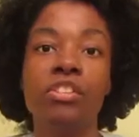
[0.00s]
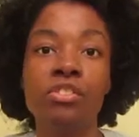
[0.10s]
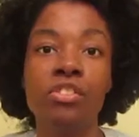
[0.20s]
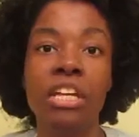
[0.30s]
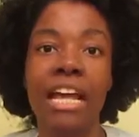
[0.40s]

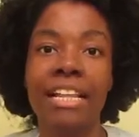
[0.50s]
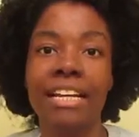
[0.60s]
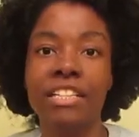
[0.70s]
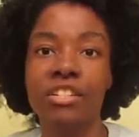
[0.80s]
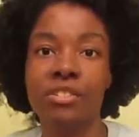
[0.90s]
usually I
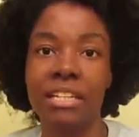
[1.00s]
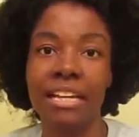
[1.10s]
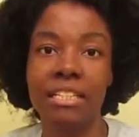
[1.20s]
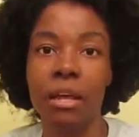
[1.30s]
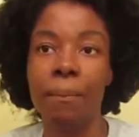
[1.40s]
like to use
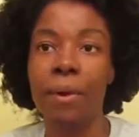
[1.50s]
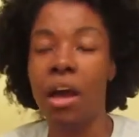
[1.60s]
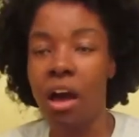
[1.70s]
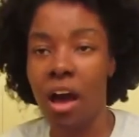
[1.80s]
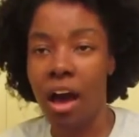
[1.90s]
like some
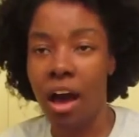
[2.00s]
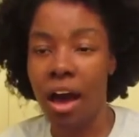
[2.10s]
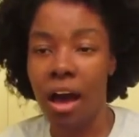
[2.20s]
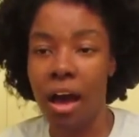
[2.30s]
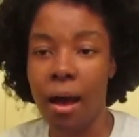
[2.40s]

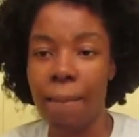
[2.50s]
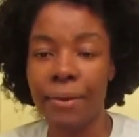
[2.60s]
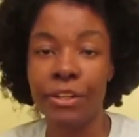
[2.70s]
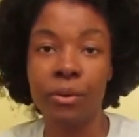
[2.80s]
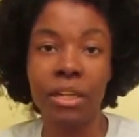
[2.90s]

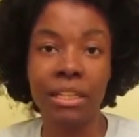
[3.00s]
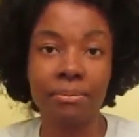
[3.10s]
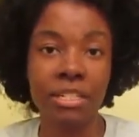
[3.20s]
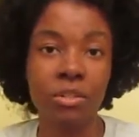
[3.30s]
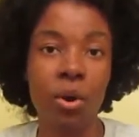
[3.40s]
um,
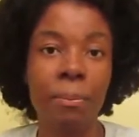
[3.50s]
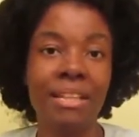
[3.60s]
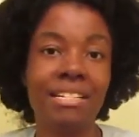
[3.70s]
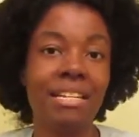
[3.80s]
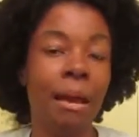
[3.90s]
eucalyptus oil,
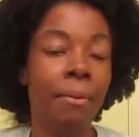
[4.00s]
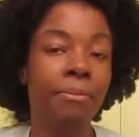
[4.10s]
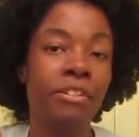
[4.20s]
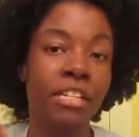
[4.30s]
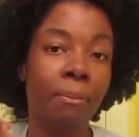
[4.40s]
but this time
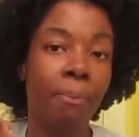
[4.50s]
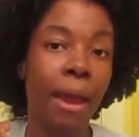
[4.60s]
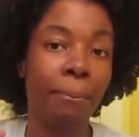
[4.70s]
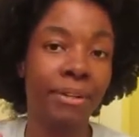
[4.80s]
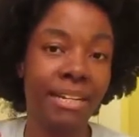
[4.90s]
I'm using
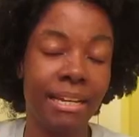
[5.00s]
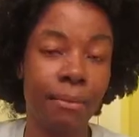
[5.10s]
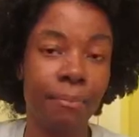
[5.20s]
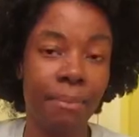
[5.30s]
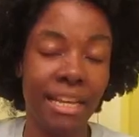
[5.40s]
peppermint
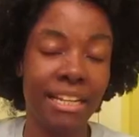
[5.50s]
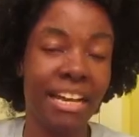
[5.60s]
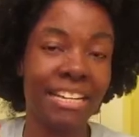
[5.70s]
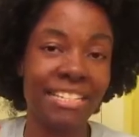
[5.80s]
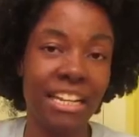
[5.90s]

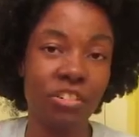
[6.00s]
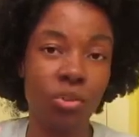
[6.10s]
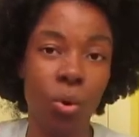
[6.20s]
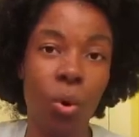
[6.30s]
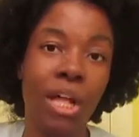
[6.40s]

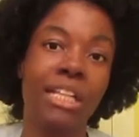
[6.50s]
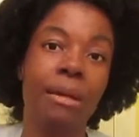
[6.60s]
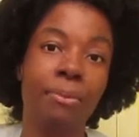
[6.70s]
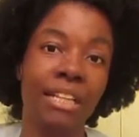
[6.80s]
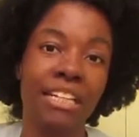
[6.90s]
essential oil, and
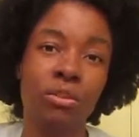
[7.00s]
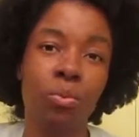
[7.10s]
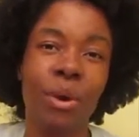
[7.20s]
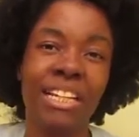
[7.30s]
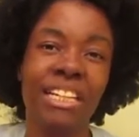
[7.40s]
I put like
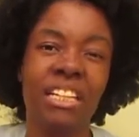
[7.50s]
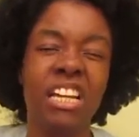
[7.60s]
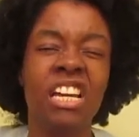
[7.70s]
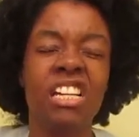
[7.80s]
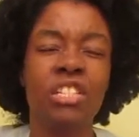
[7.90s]
20
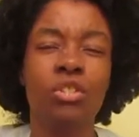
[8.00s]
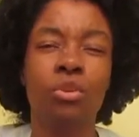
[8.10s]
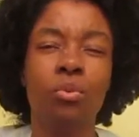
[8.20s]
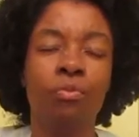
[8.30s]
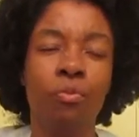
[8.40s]

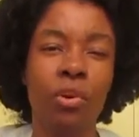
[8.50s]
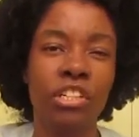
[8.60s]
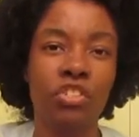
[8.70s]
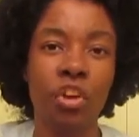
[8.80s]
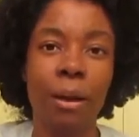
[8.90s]
to
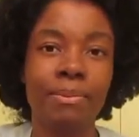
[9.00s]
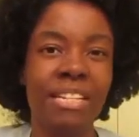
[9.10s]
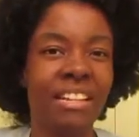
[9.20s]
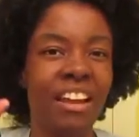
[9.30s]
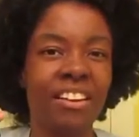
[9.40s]
40 drops
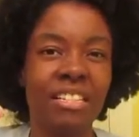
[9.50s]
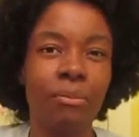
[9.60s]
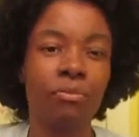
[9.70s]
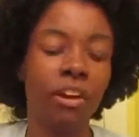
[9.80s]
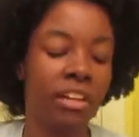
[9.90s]
in there because
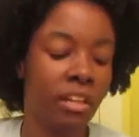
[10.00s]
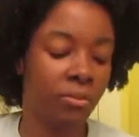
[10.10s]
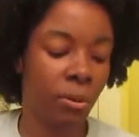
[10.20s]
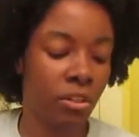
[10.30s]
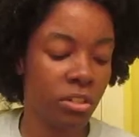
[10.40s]
I'm very
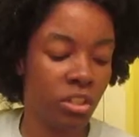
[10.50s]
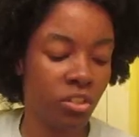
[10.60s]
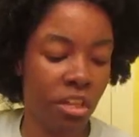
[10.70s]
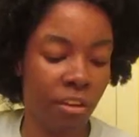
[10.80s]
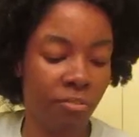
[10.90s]
liberal.
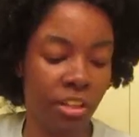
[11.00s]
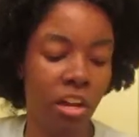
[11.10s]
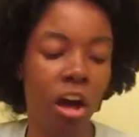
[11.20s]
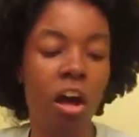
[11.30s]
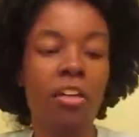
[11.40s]
Usually I fill
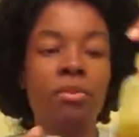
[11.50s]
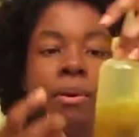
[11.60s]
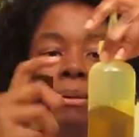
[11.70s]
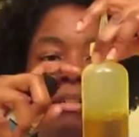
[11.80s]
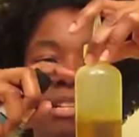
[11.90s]
it all the
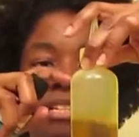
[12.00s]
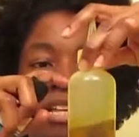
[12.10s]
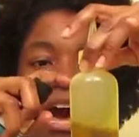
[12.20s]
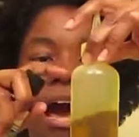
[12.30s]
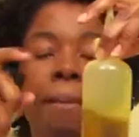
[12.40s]
way up to the
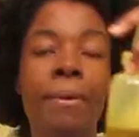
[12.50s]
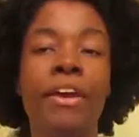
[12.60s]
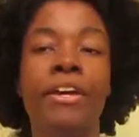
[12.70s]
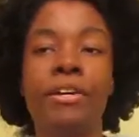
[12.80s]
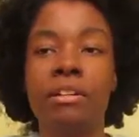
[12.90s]
top,
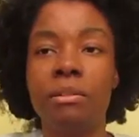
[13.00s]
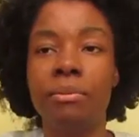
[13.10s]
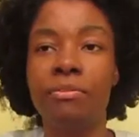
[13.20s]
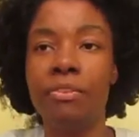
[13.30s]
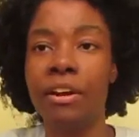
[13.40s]
you have to
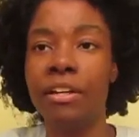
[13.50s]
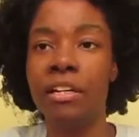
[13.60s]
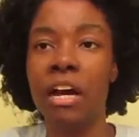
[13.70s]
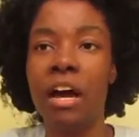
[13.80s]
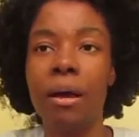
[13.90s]
be very
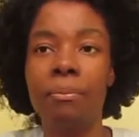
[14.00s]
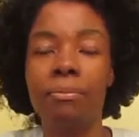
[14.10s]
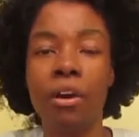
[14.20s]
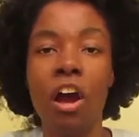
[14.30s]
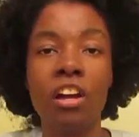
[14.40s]

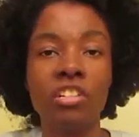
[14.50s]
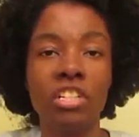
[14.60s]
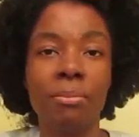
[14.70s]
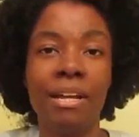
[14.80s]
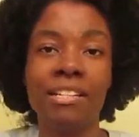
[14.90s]
um,
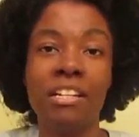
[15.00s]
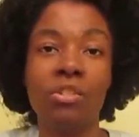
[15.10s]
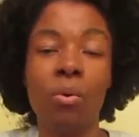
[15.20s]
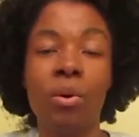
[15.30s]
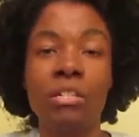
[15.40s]
cautious about
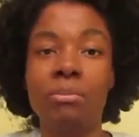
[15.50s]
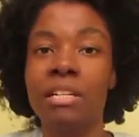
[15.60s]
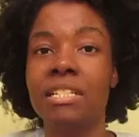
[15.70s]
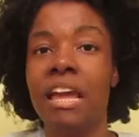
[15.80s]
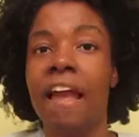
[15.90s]
essential oils
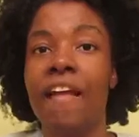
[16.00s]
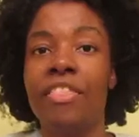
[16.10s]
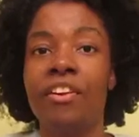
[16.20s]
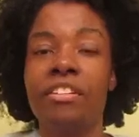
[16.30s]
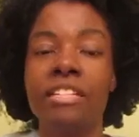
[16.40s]
because
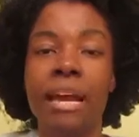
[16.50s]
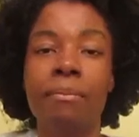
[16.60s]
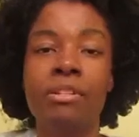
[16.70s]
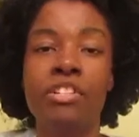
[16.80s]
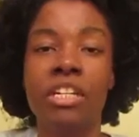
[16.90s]
they're
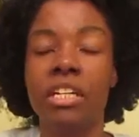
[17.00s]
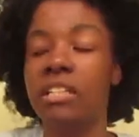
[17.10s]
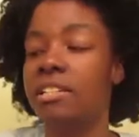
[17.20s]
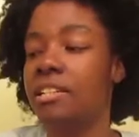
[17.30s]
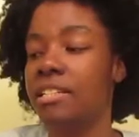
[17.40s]

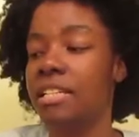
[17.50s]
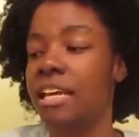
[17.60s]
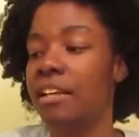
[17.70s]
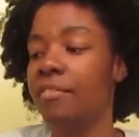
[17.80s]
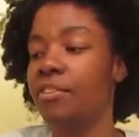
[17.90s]
damaging to the
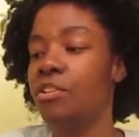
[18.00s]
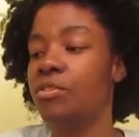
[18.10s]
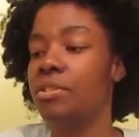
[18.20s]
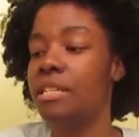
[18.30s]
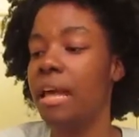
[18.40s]
skin if you
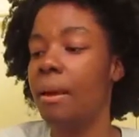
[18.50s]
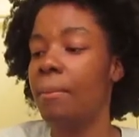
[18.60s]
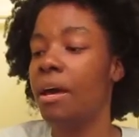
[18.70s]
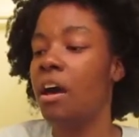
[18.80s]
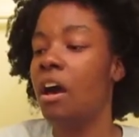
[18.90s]
use
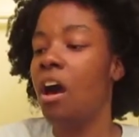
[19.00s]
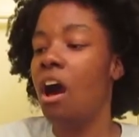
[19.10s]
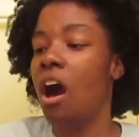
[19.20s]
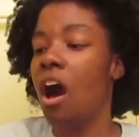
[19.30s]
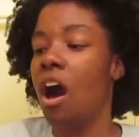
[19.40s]
them
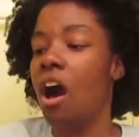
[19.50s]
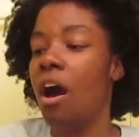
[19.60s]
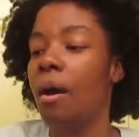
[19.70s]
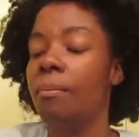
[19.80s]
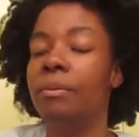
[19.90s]

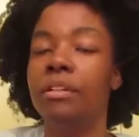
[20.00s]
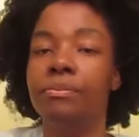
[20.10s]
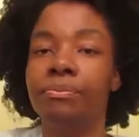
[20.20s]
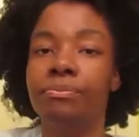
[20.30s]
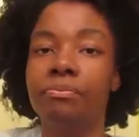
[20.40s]
um,
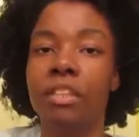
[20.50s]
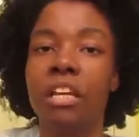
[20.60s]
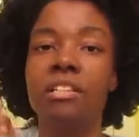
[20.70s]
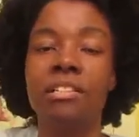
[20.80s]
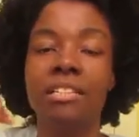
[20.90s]

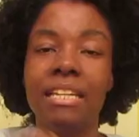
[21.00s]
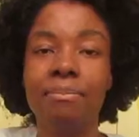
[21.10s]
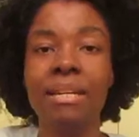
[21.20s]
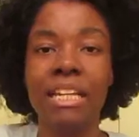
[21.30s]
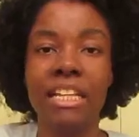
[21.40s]

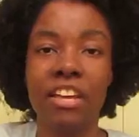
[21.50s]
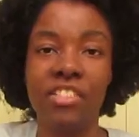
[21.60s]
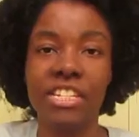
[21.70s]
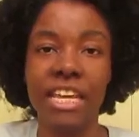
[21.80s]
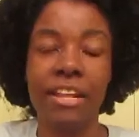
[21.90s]
immediately on
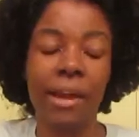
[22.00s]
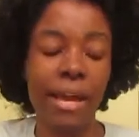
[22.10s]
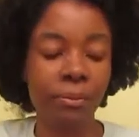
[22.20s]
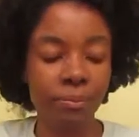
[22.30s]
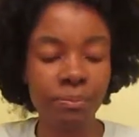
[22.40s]
the skin,
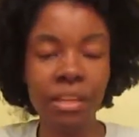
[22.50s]
okay?